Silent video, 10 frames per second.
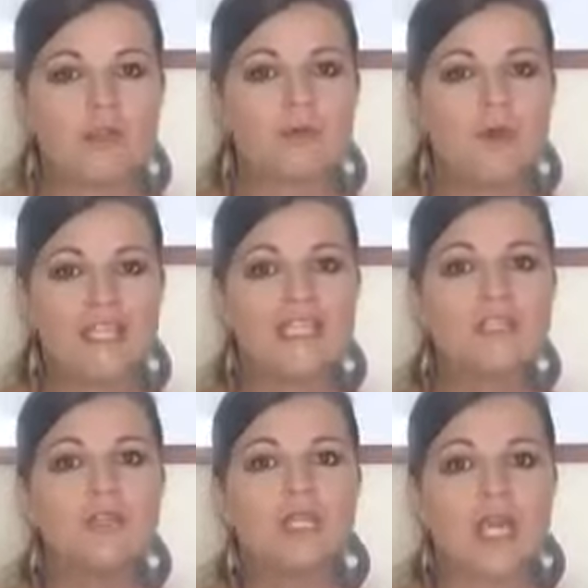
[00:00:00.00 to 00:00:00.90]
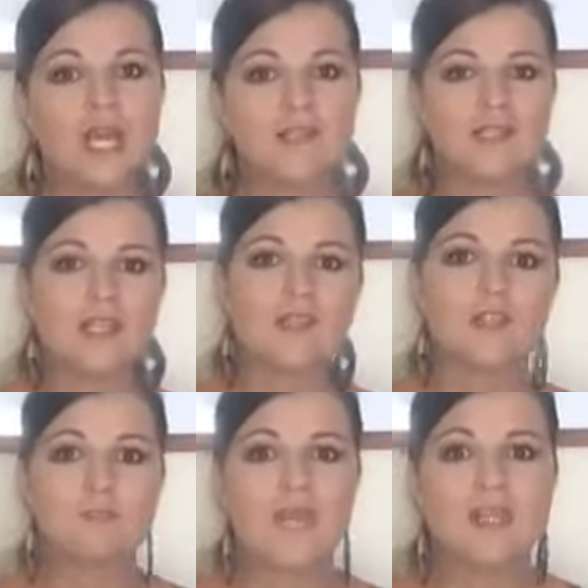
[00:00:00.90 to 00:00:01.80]
When did you last
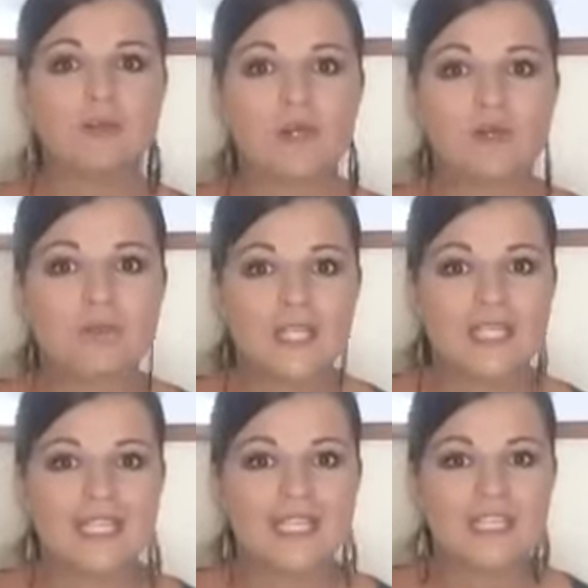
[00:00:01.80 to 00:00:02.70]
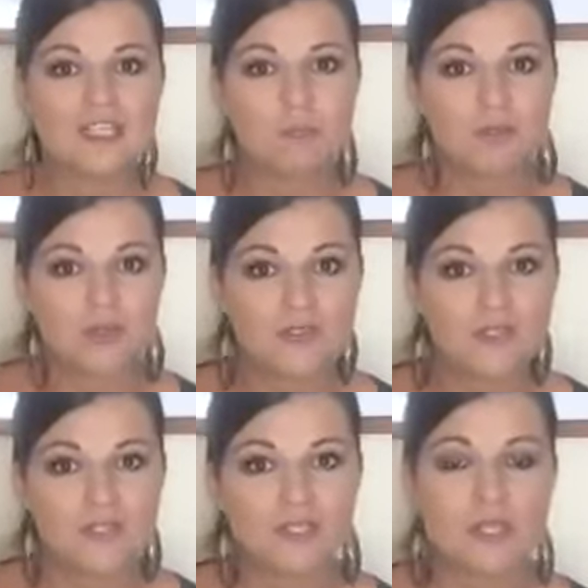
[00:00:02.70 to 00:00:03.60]
speak to a real English
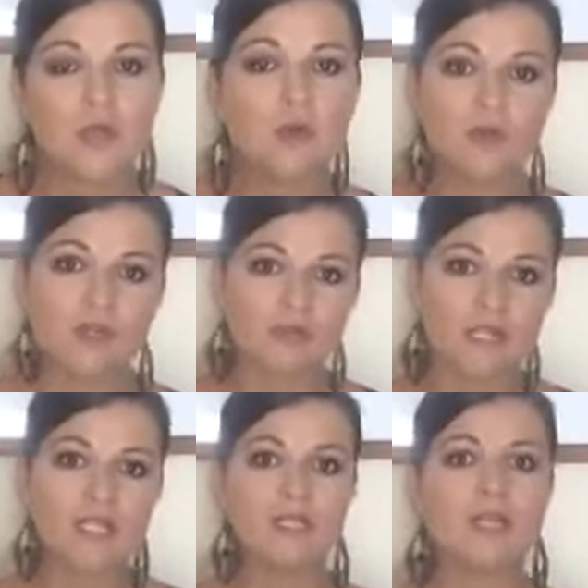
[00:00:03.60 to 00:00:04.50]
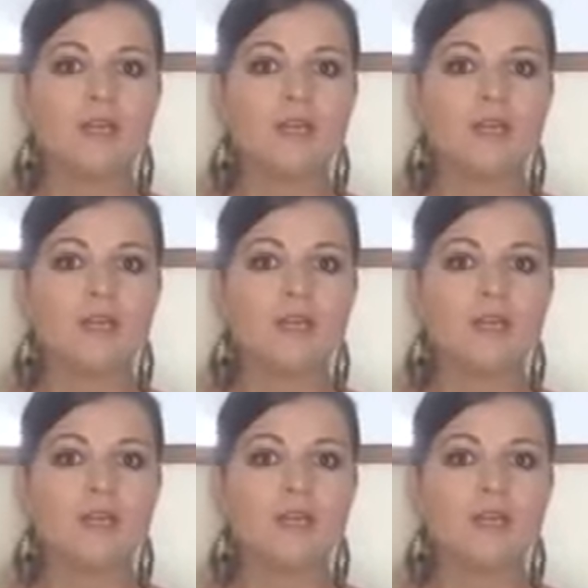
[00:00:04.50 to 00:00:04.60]
person or a real